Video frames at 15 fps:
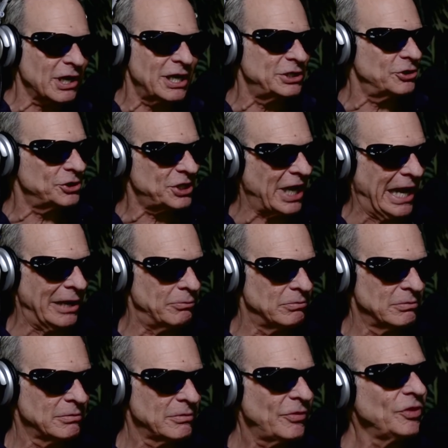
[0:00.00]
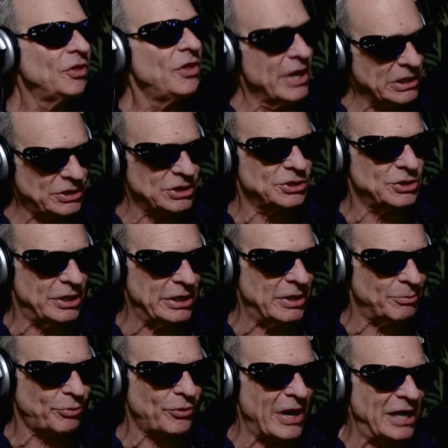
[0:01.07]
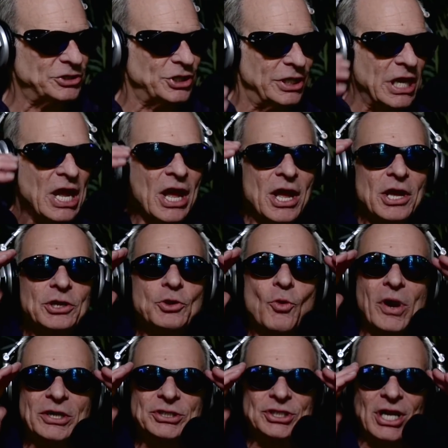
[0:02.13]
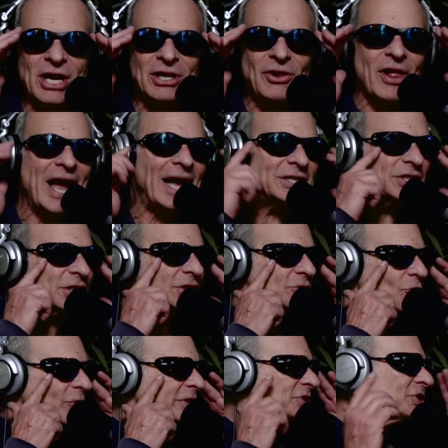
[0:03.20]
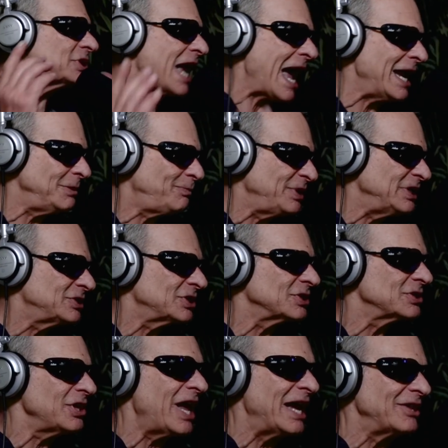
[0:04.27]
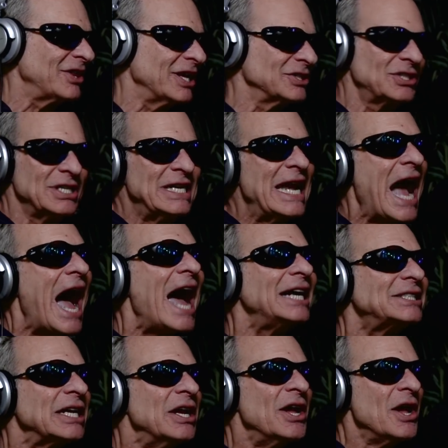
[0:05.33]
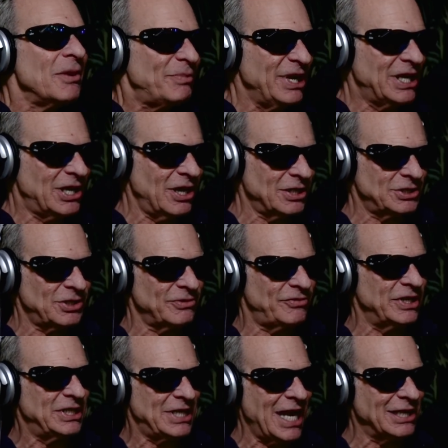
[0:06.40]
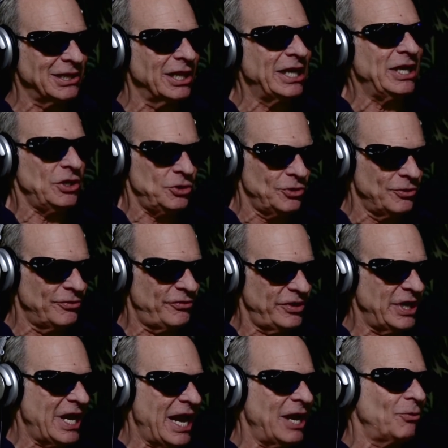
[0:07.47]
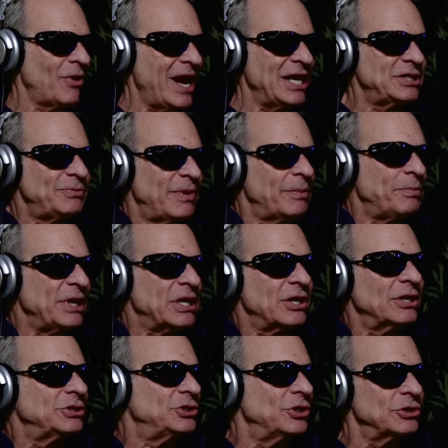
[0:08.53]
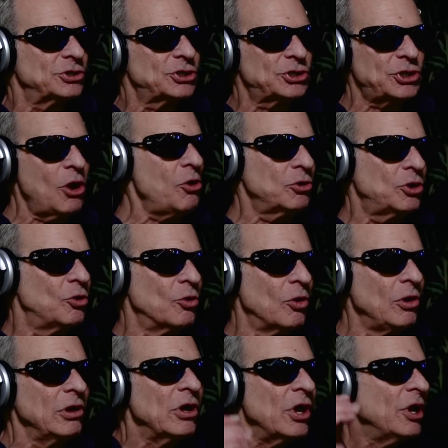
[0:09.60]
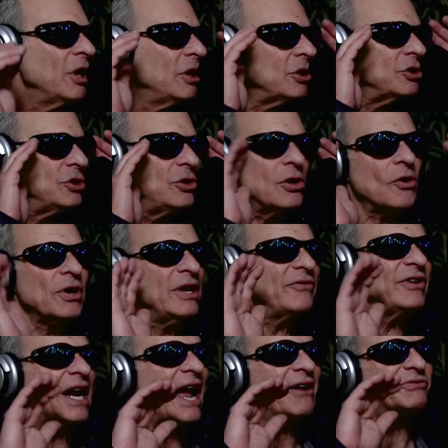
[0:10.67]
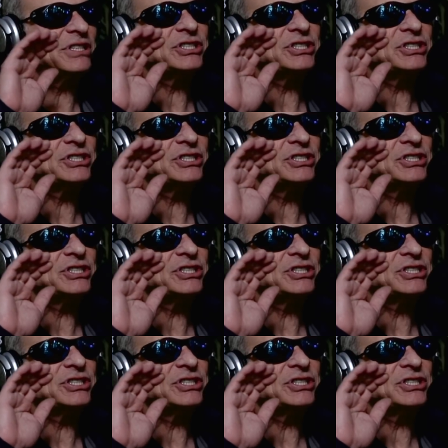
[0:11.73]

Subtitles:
on your tan. This is the impression. You wear sunglasses with side pieces like this, not because of the deadly UVA rays, but because you're so cool, you don't even have